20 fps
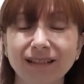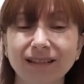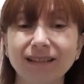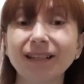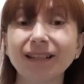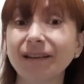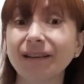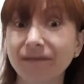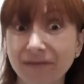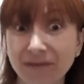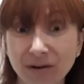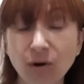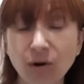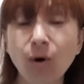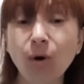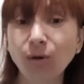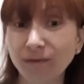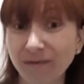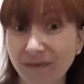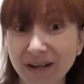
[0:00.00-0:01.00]
they're
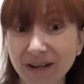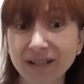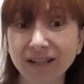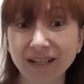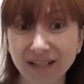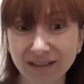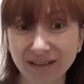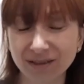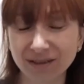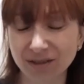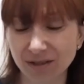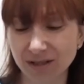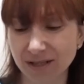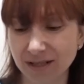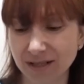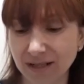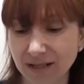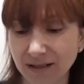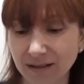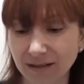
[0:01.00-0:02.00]
all very
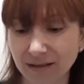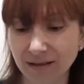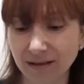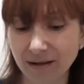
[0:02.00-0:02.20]
interesting.